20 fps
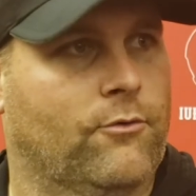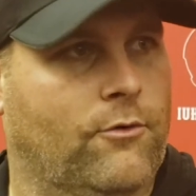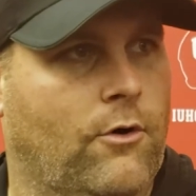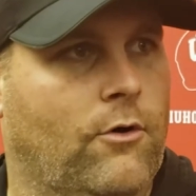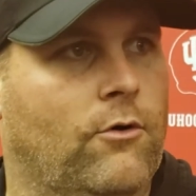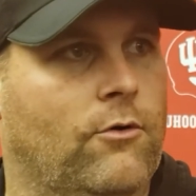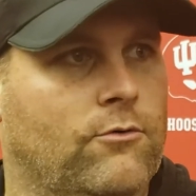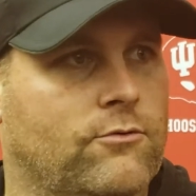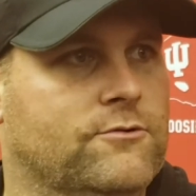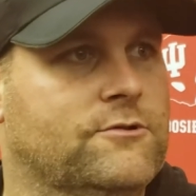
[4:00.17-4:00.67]

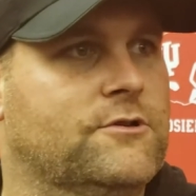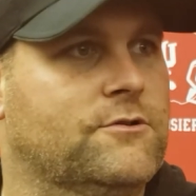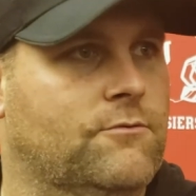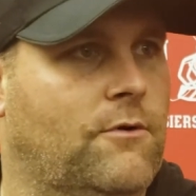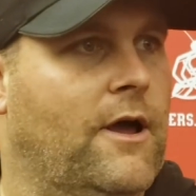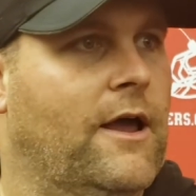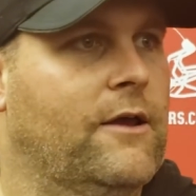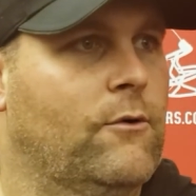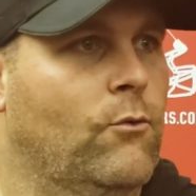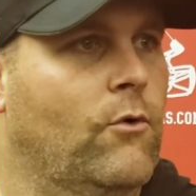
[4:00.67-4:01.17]
roles,
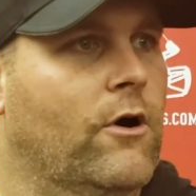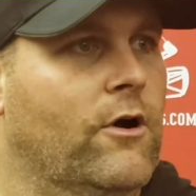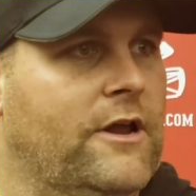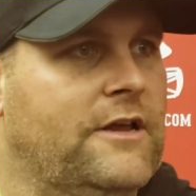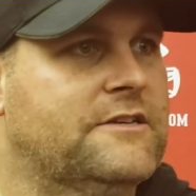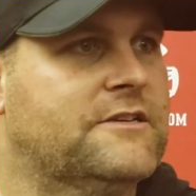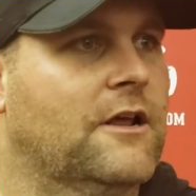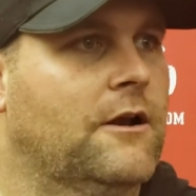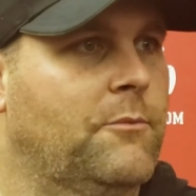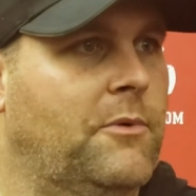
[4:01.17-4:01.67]
right, where
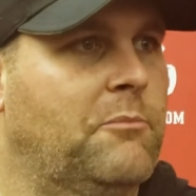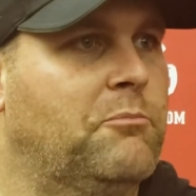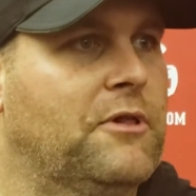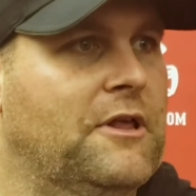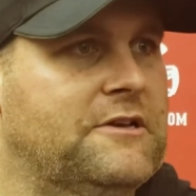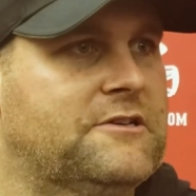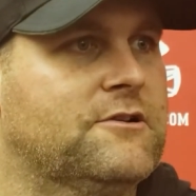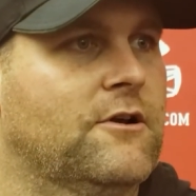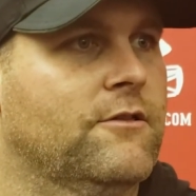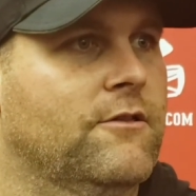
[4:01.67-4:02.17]
he's going to be
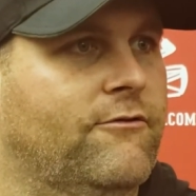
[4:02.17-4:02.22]
placed on